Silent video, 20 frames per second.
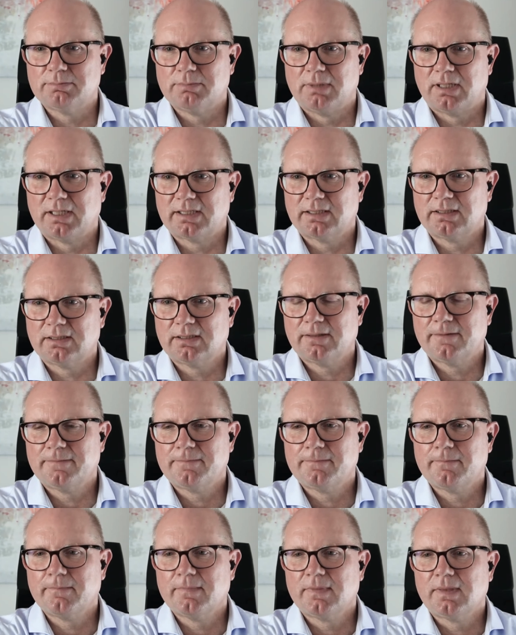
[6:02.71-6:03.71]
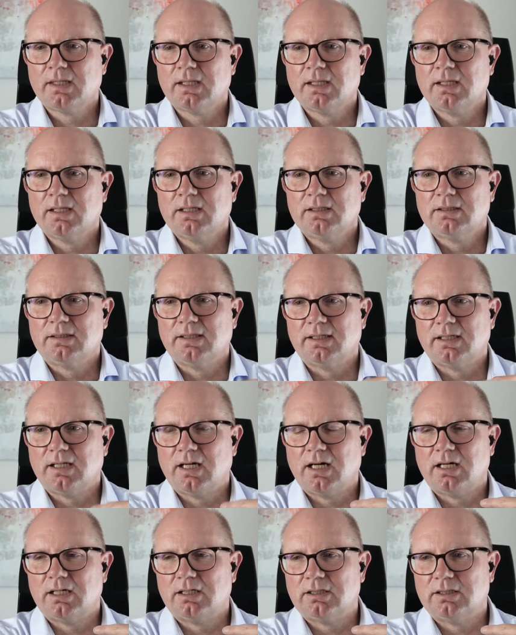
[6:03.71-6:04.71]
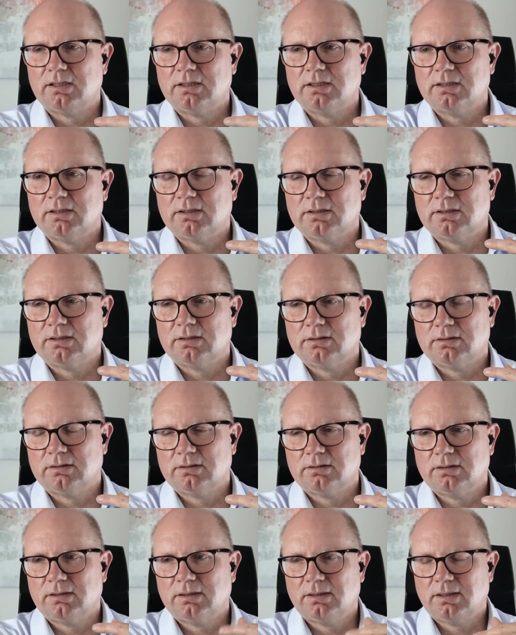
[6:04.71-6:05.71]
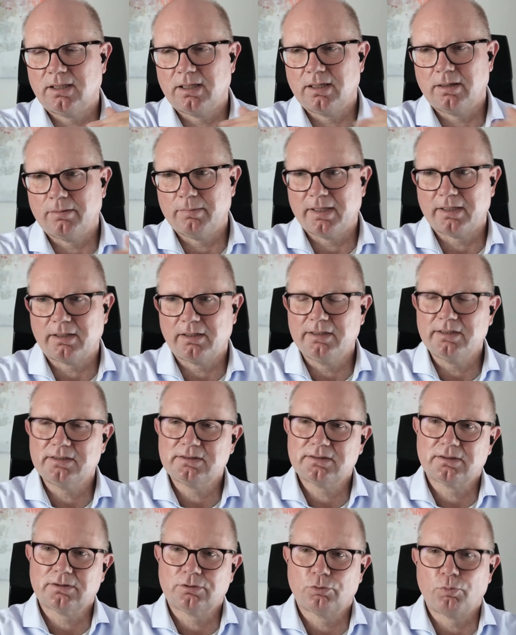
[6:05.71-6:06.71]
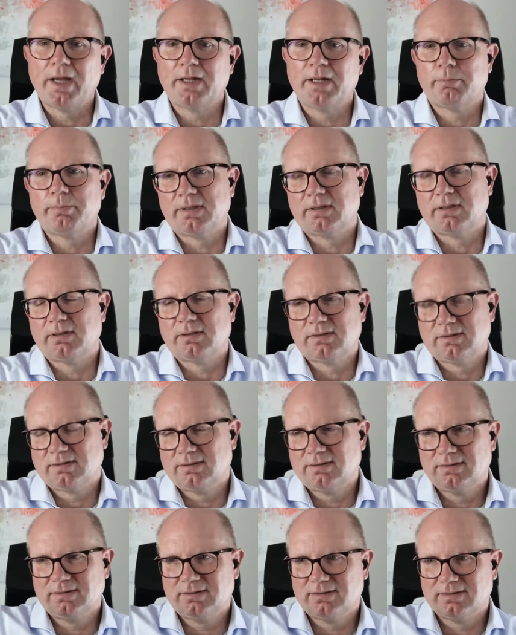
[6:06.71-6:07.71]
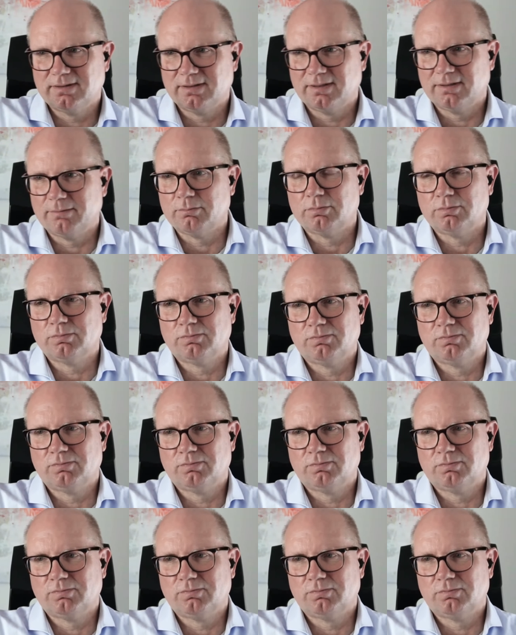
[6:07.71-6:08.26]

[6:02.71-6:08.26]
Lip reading: market that are at least quite a bit done